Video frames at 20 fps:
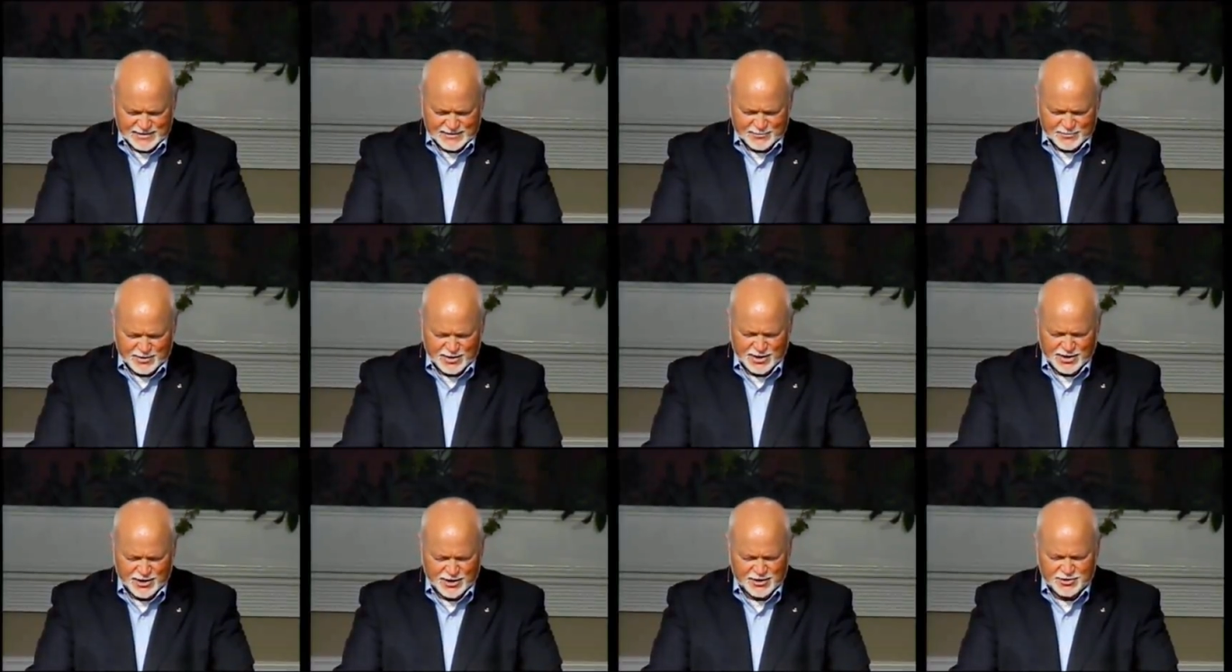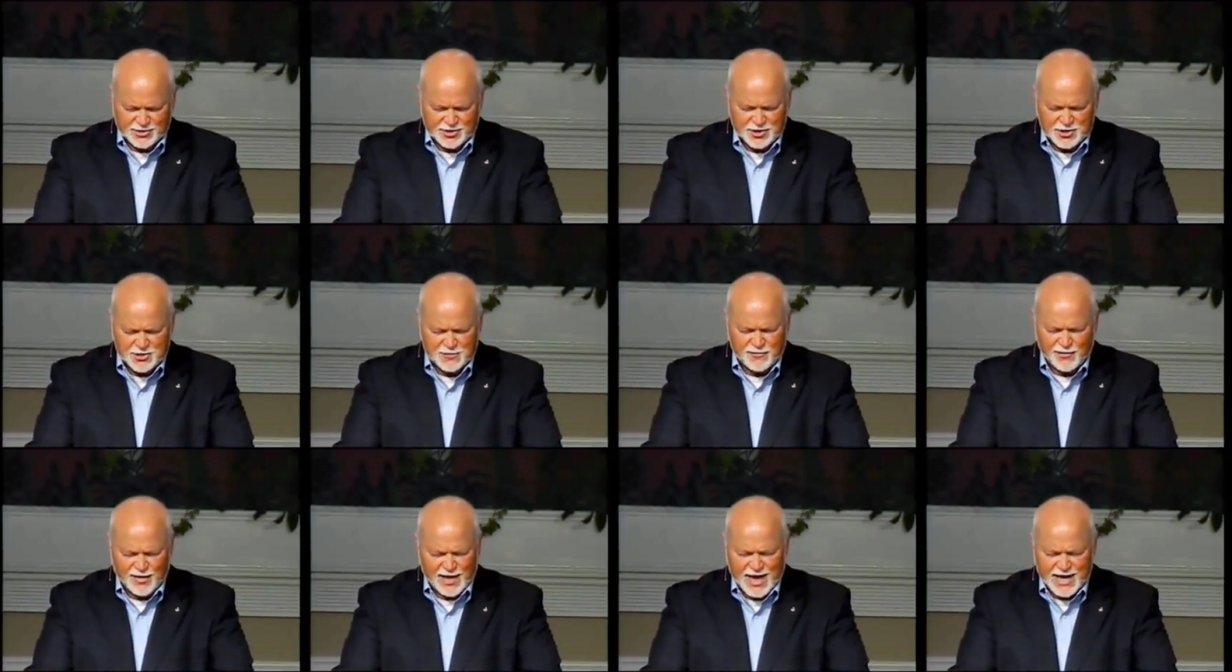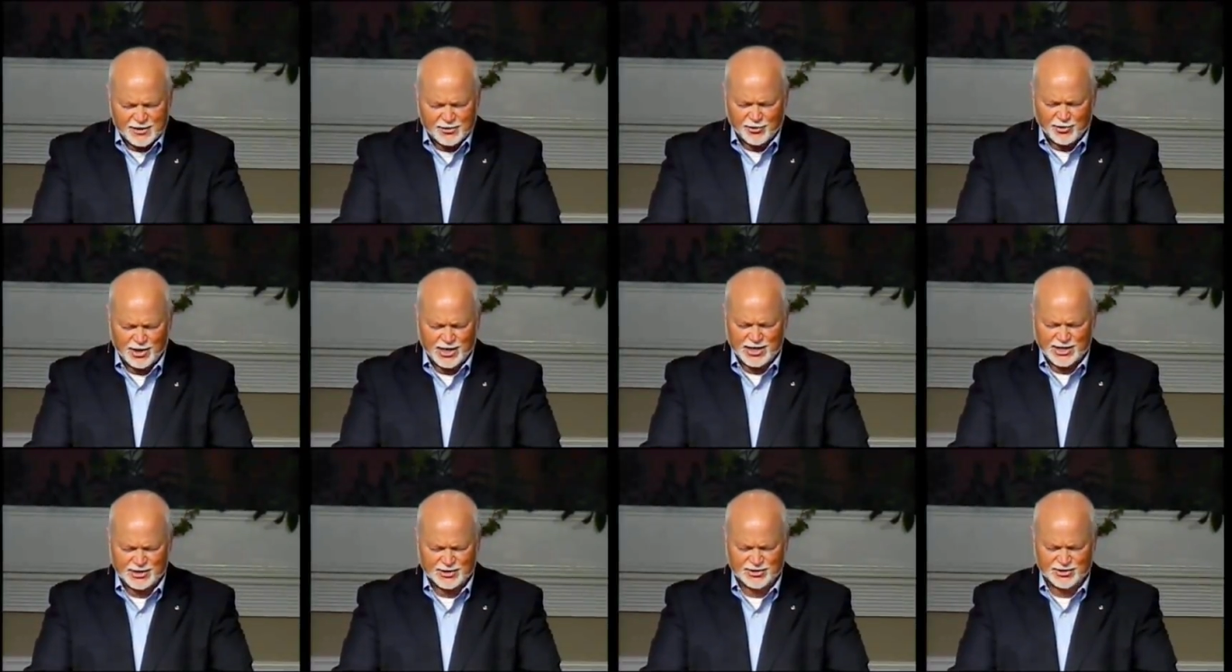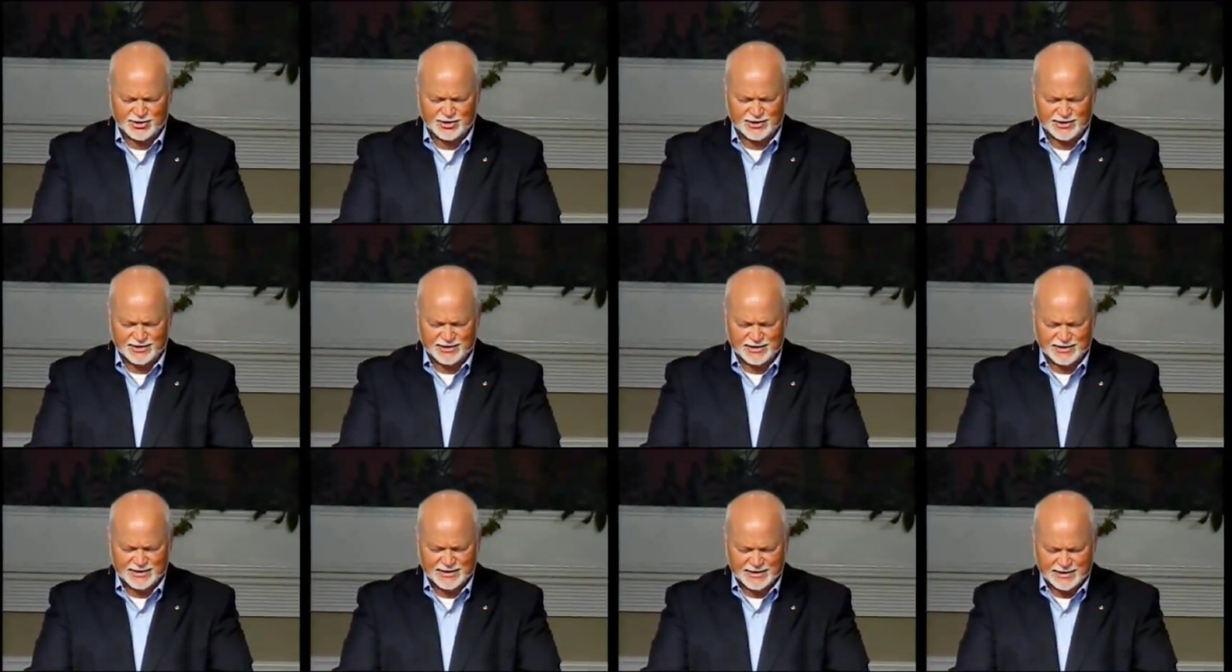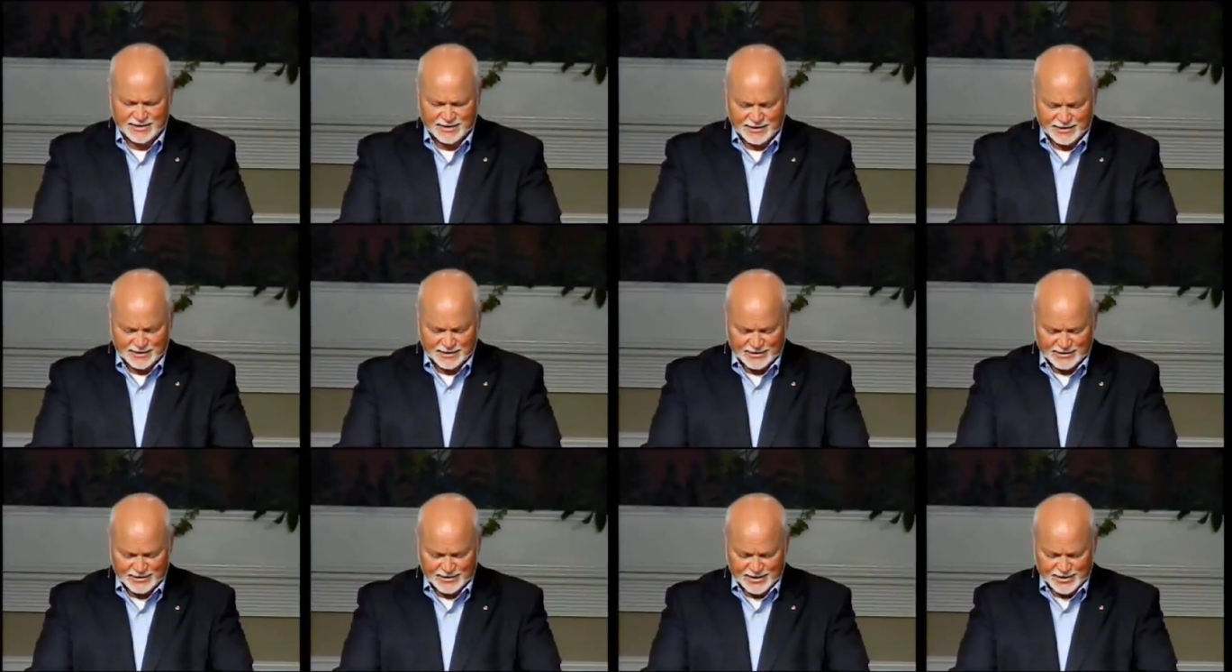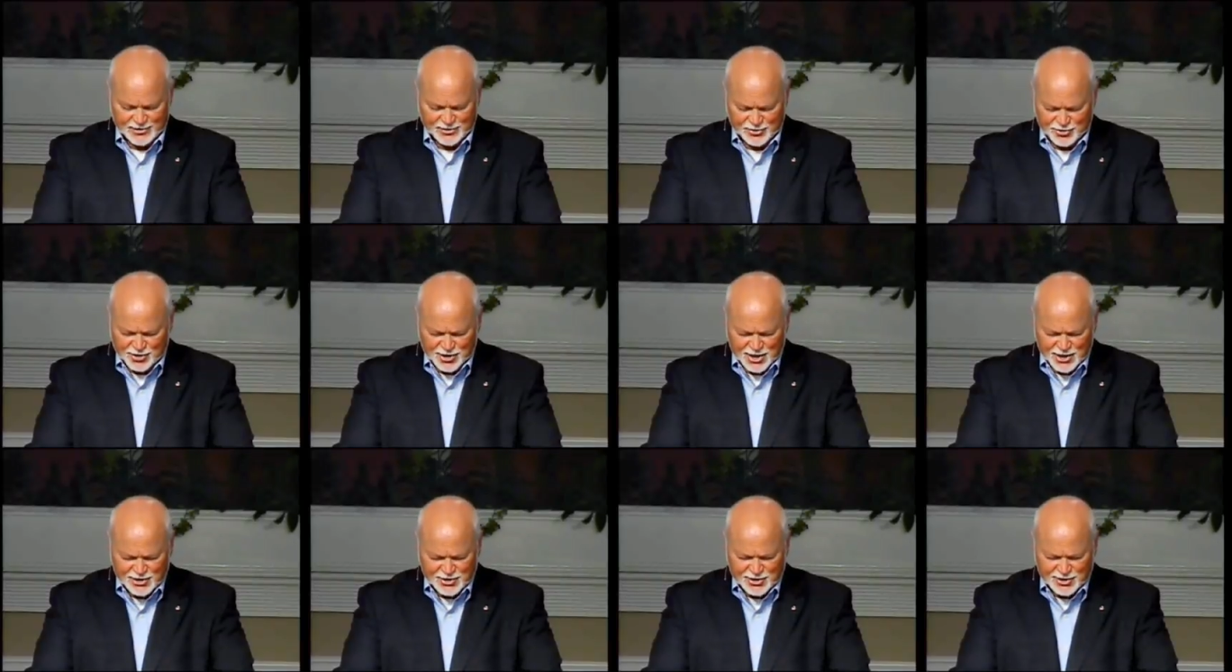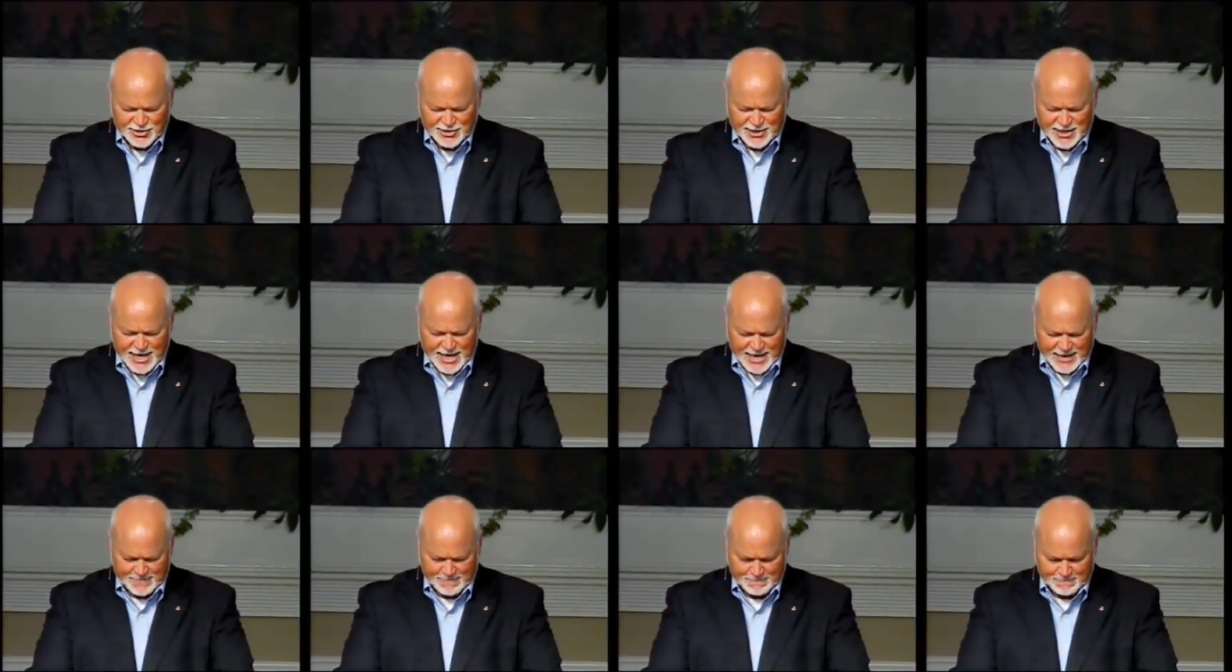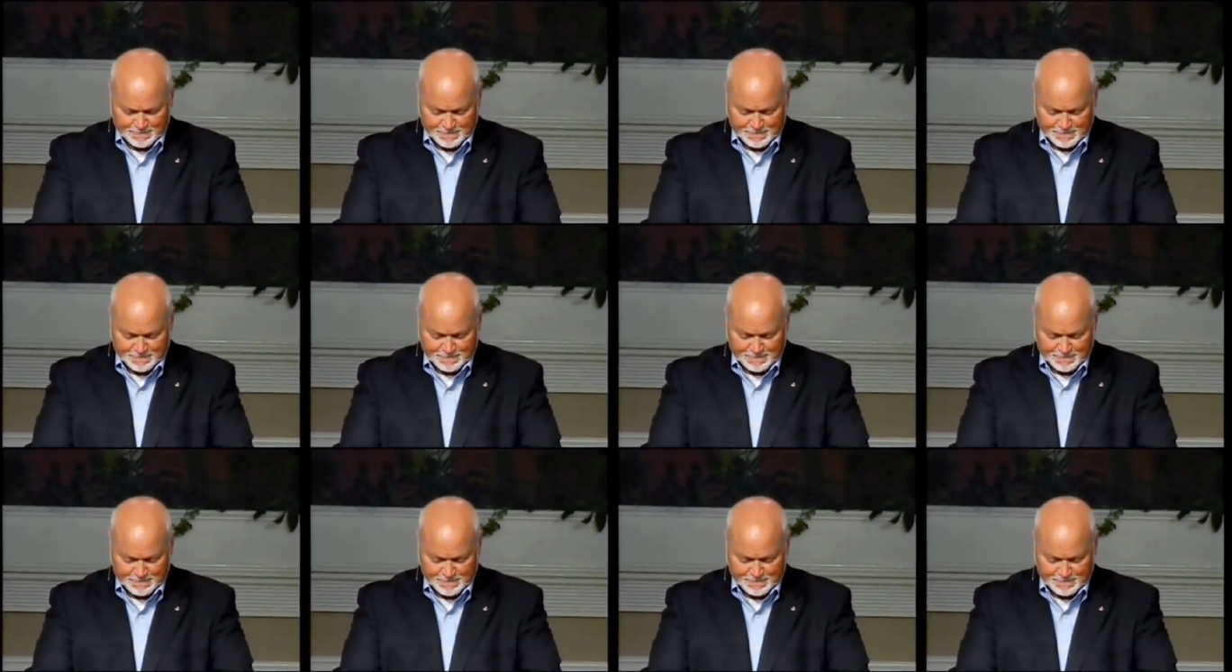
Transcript: We look to you for that grace. In Jesus' name.